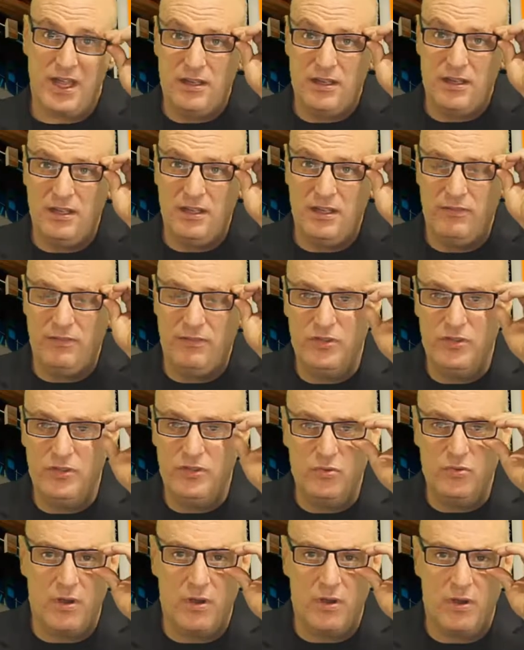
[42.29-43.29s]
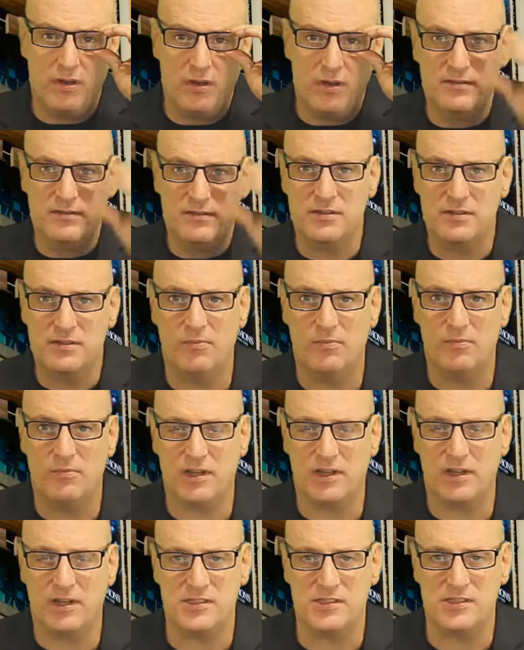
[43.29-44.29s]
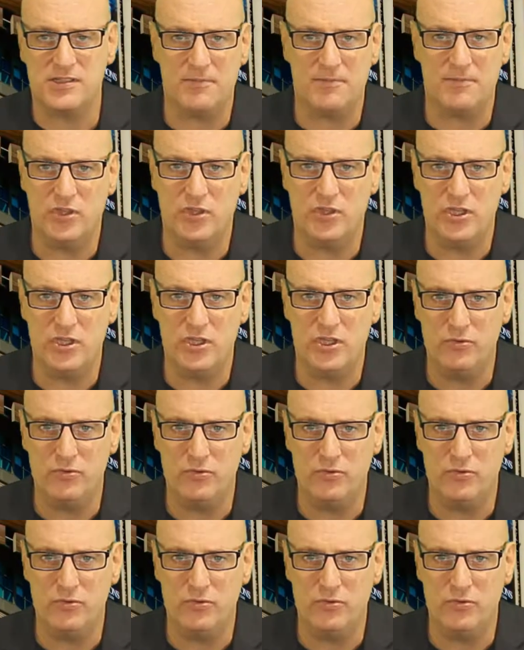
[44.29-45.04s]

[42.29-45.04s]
If you want to, buck stops with you,